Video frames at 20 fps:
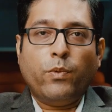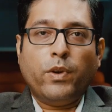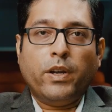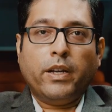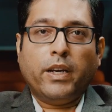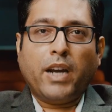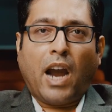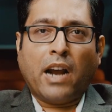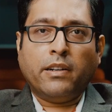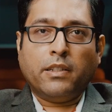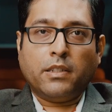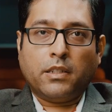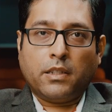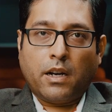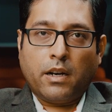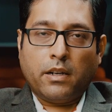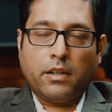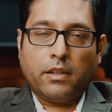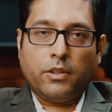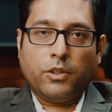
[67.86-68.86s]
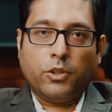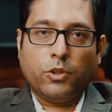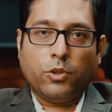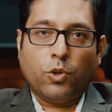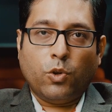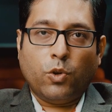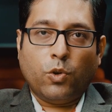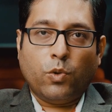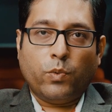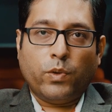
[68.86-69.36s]
When we decided to
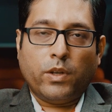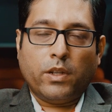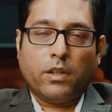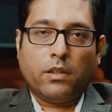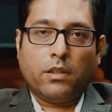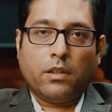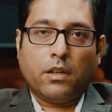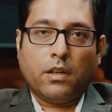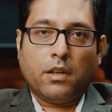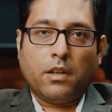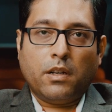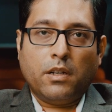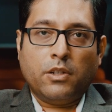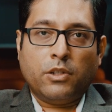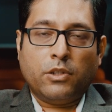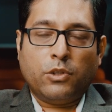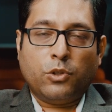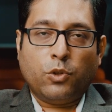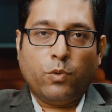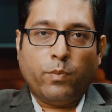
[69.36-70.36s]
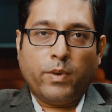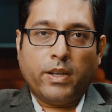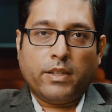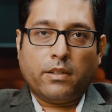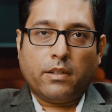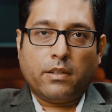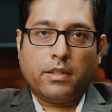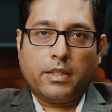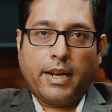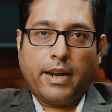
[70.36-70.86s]
go with uh, Zoom
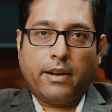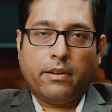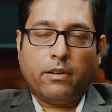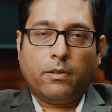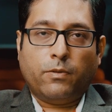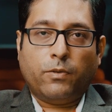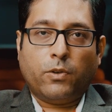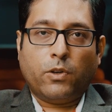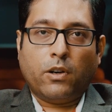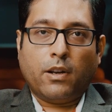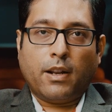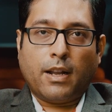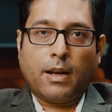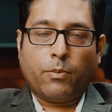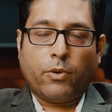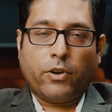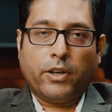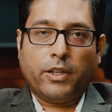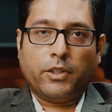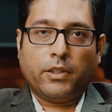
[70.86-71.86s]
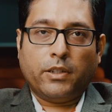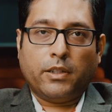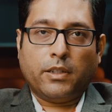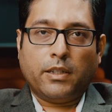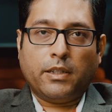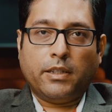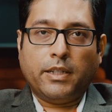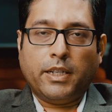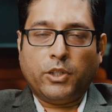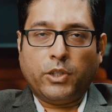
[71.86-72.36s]
as a standard for
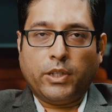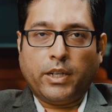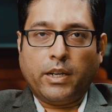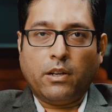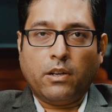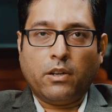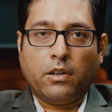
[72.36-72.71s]
collaboration and teaching and